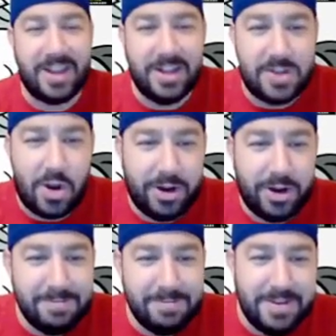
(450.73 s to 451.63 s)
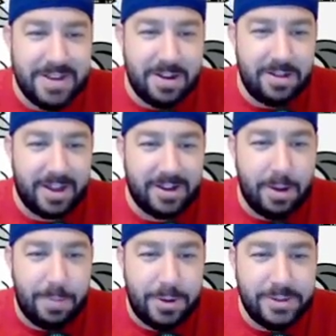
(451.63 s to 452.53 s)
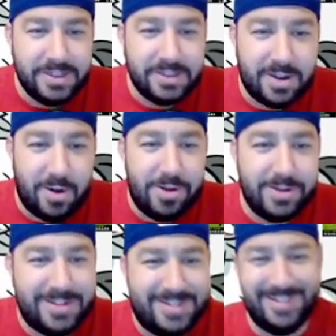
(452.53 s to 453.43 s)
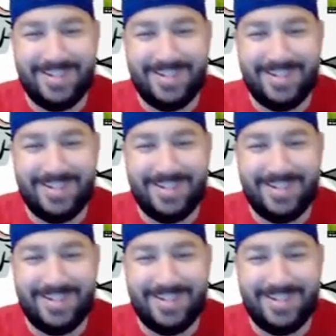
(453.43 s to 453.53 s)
a Target and be in like opposing stalls?